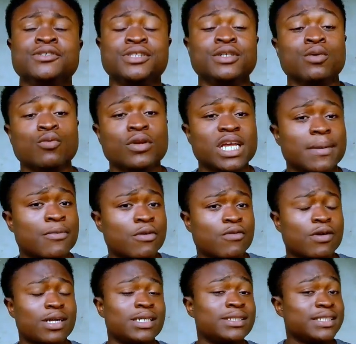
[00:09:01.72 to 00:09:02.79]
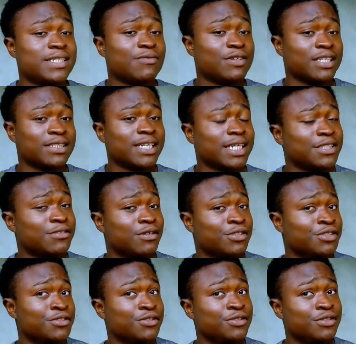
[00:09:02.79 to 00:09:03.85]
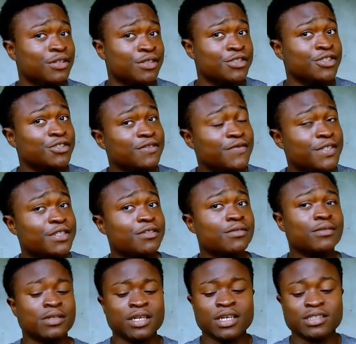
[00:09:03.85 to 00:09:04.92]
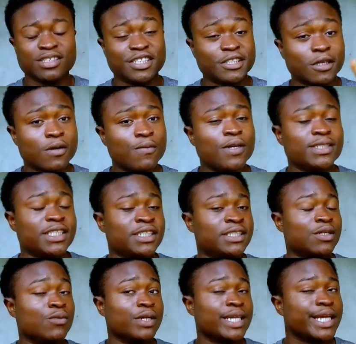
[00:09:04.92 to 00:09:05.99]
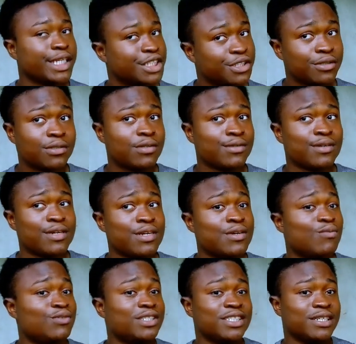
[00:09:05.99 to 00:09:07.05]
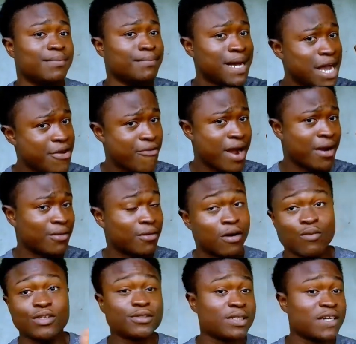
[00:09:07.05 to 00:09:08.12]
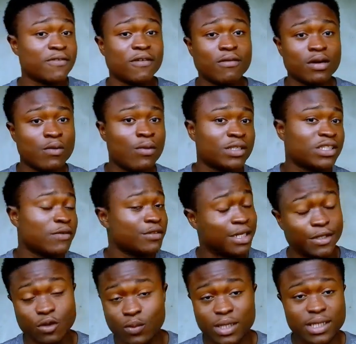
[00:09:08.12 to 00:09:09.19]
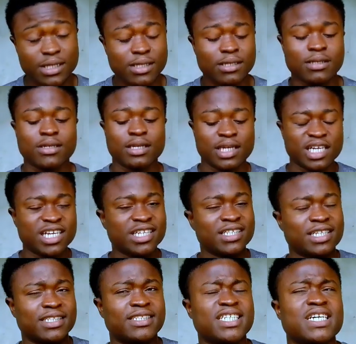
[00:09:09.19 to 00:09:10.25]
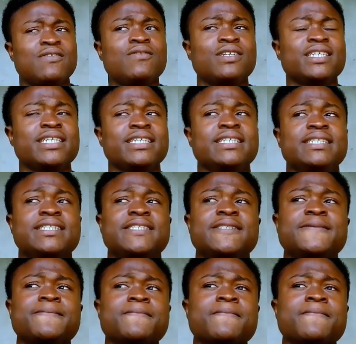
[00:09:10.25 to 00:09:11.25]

using good camera quality when you're starting your YouTube video. The second one is the location, which is a background or whatsoever you're doing. The third one is